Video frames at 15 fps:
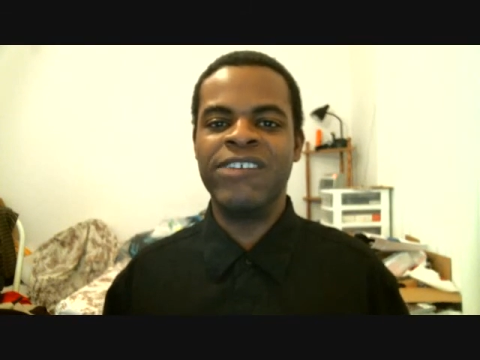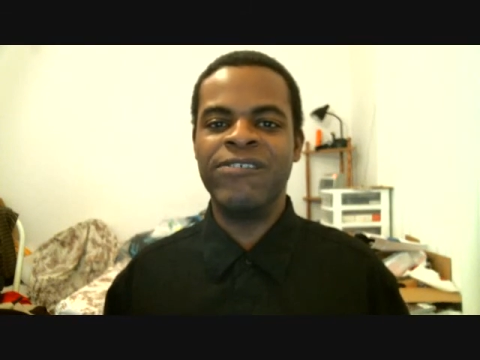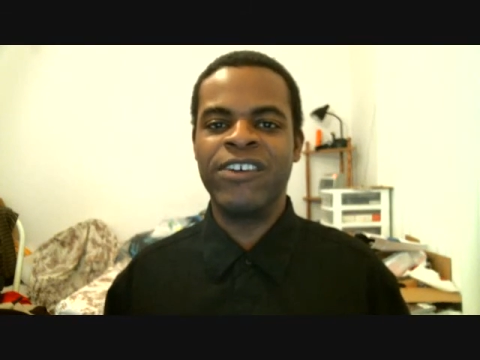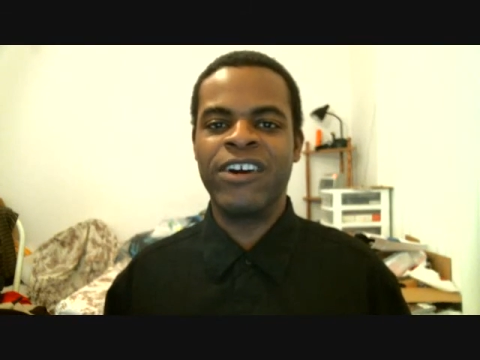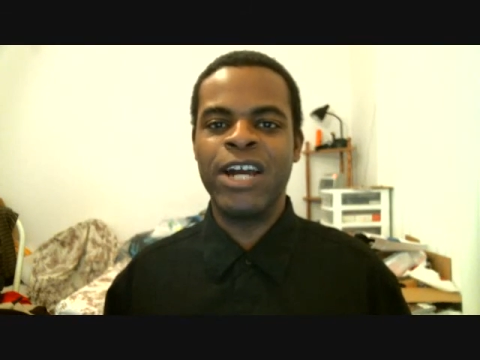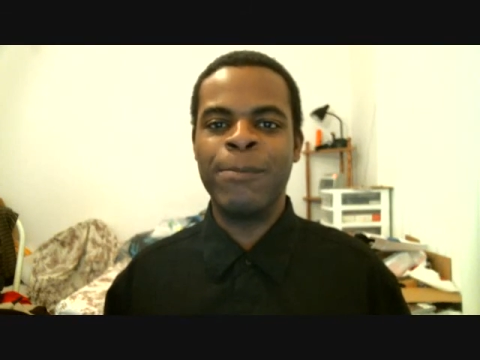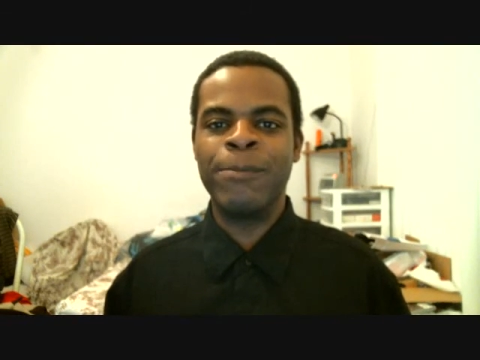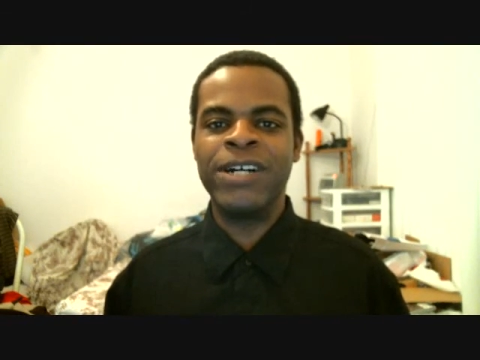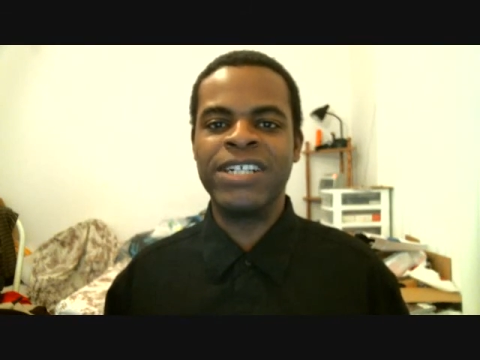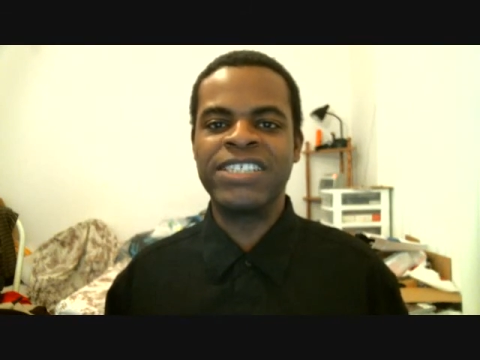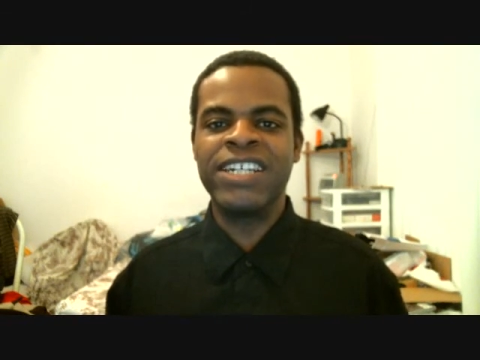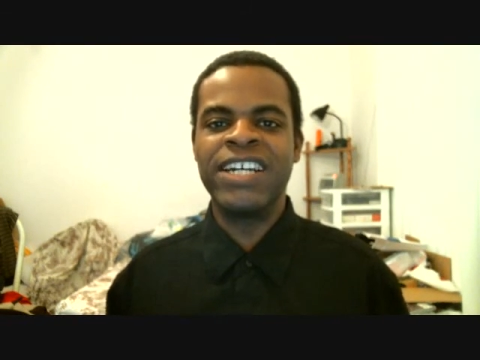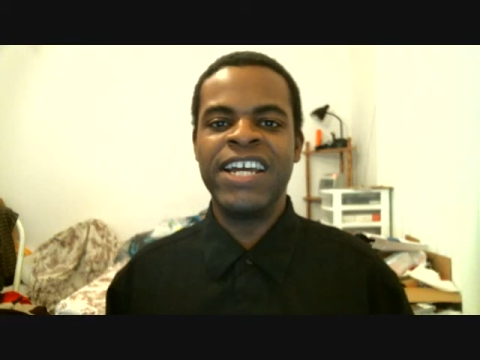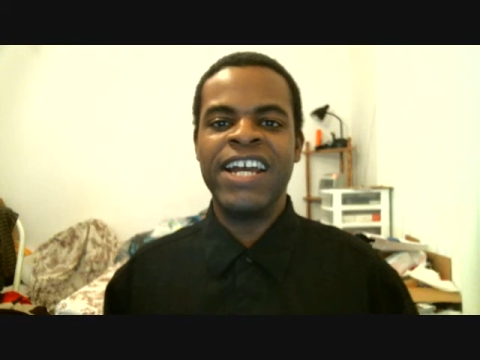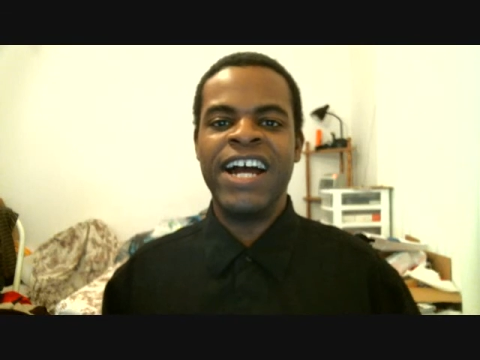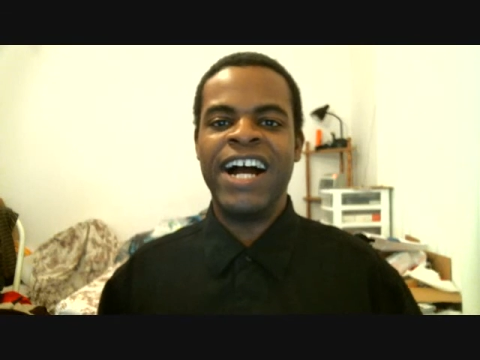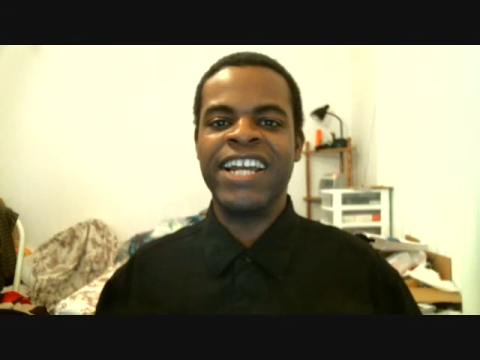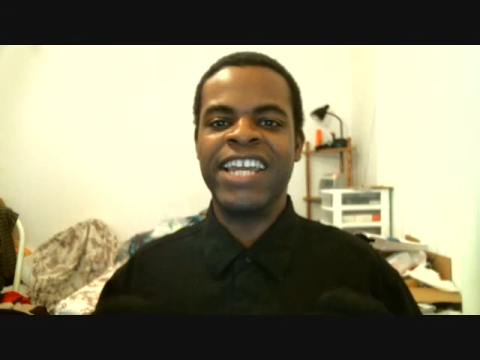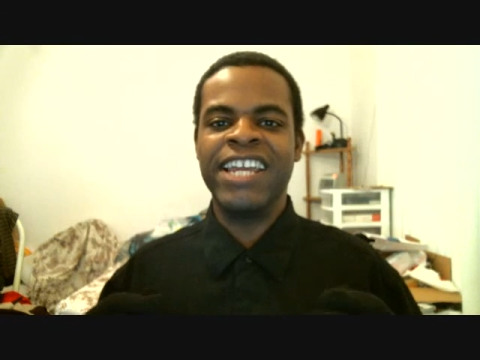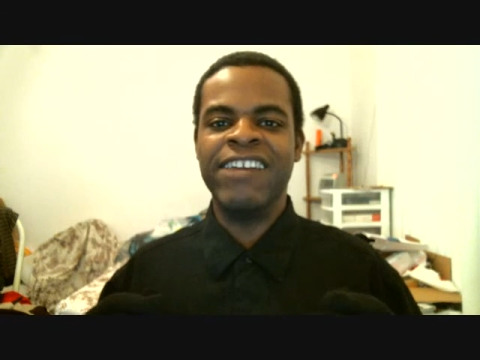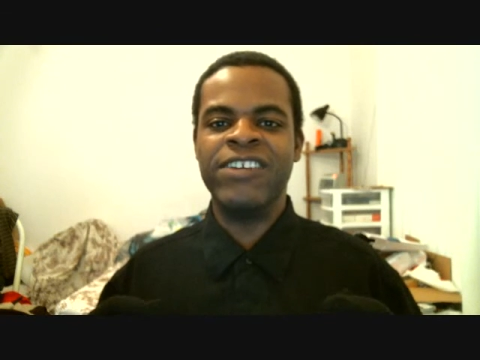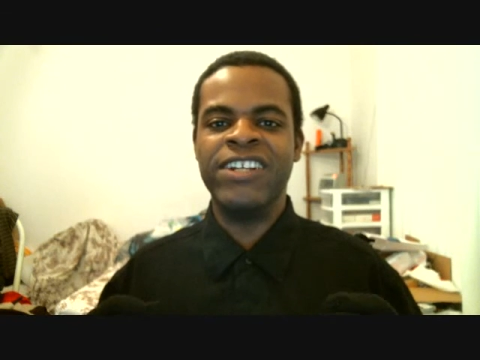it very much. I
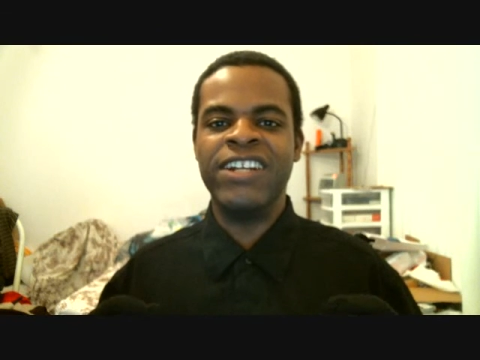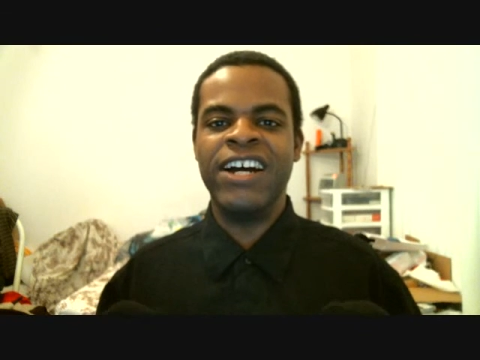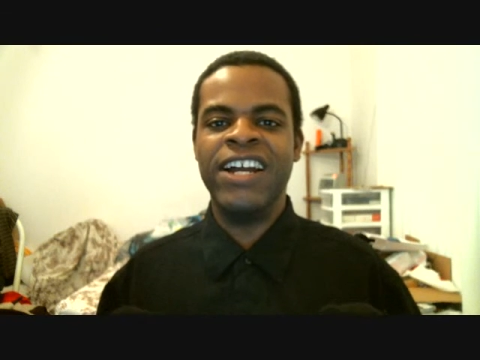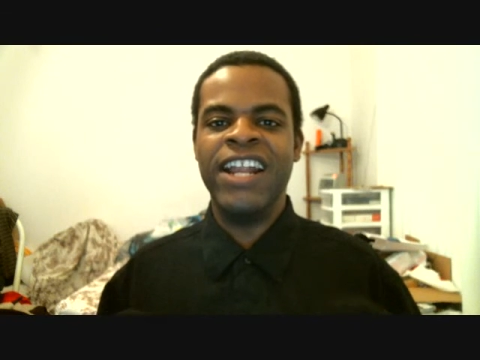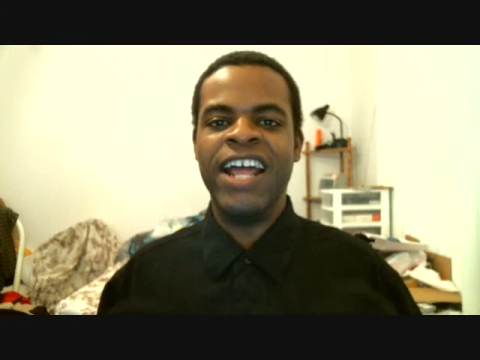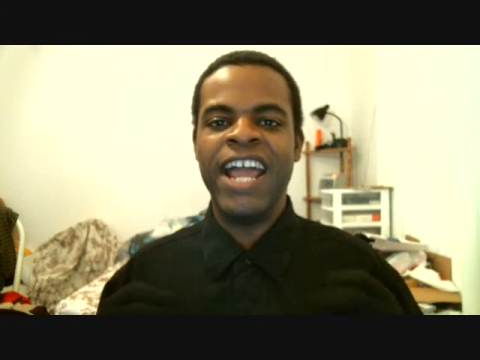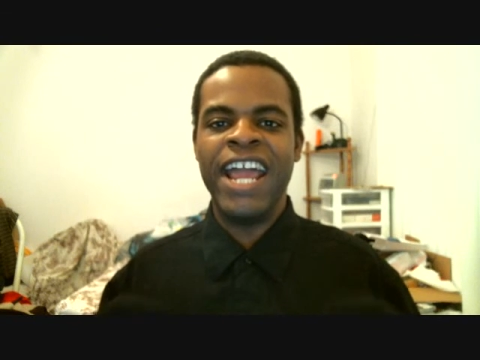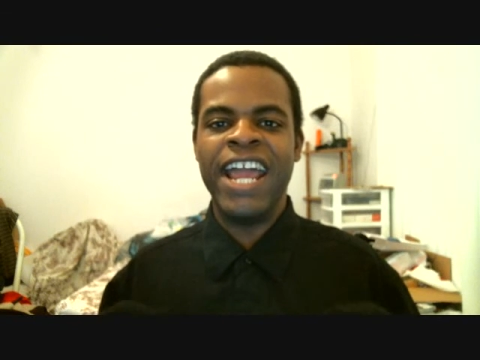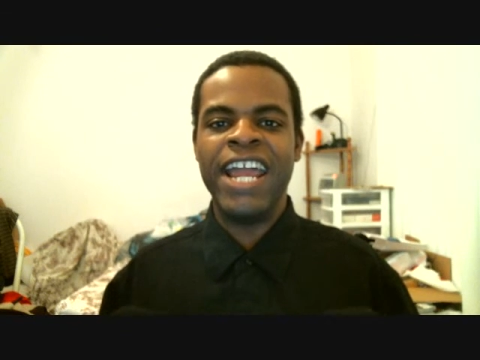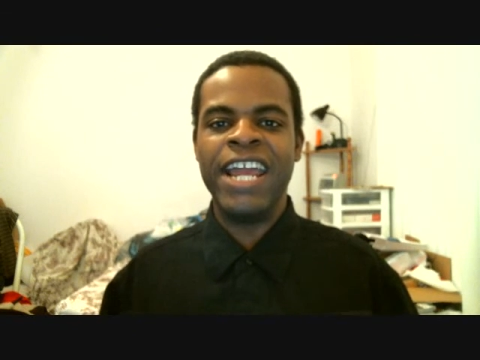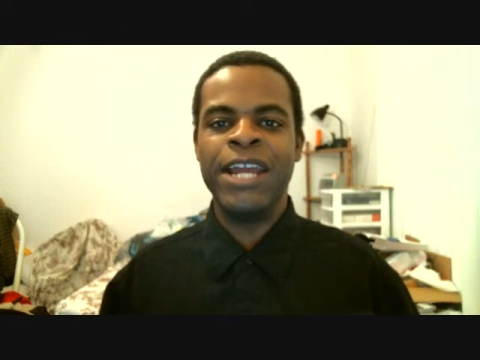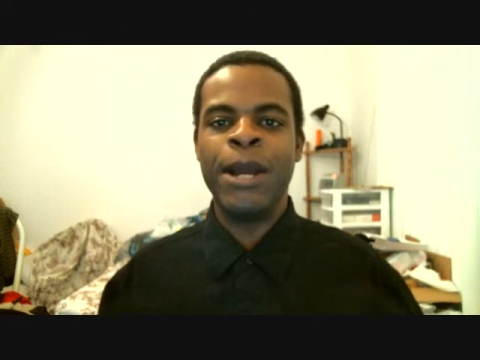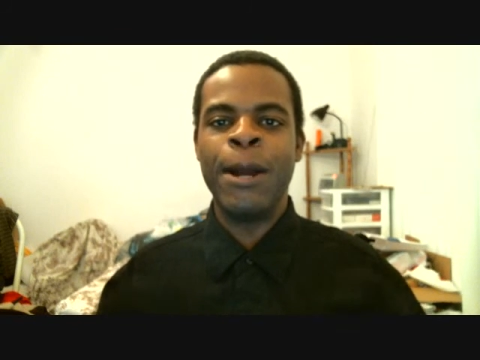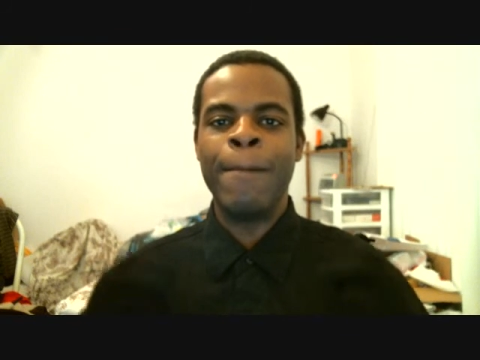gave it an A-.